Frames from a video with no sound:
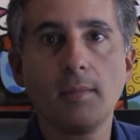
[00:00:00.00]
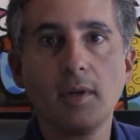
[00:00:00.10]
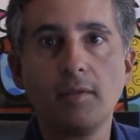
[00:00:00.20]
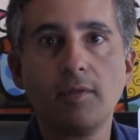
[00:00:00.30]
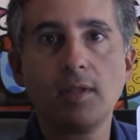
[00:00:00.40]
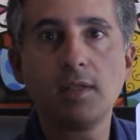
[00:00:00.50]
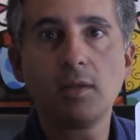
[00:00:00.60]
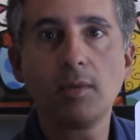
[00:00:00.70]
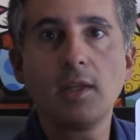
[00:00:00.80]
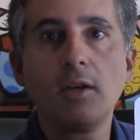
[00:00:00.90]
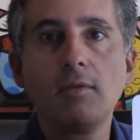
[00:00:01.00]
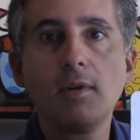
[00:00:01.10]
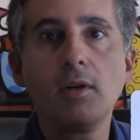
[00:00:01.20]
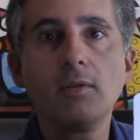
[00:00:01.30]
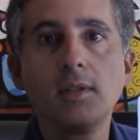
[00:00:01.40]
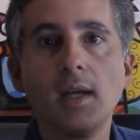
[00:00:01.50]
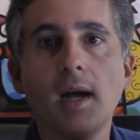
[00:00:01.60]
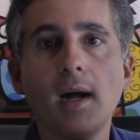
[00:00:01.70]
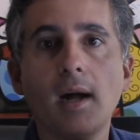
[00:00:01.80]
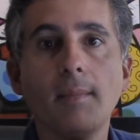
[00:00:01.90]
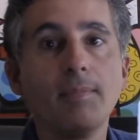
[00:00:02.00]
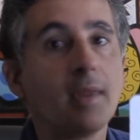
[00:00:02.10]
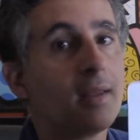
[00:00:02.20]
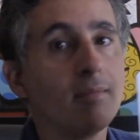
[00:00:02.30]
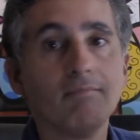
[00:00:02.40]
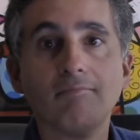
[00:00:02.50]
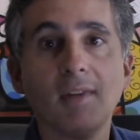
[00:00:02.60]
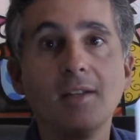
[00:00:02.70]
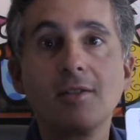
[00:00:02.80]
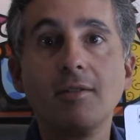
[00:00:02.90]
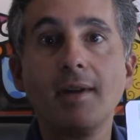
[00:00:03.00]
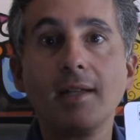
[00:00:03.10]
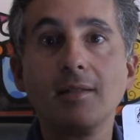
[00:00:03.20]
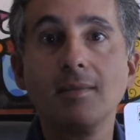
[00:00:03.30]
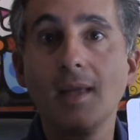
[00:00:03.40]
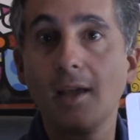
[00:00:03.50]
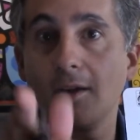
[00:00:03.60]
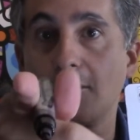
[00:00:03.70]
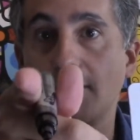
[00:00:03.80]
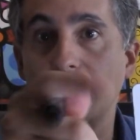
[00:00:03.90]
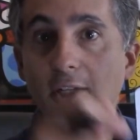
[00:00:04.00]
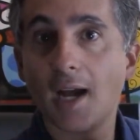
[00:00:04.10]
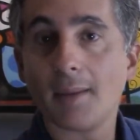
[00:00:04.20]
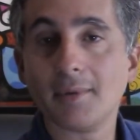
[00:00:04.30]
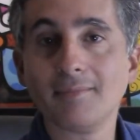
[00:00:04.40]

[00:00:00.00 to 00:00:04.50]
But if this is the one that you wrote, it is correct. Great job.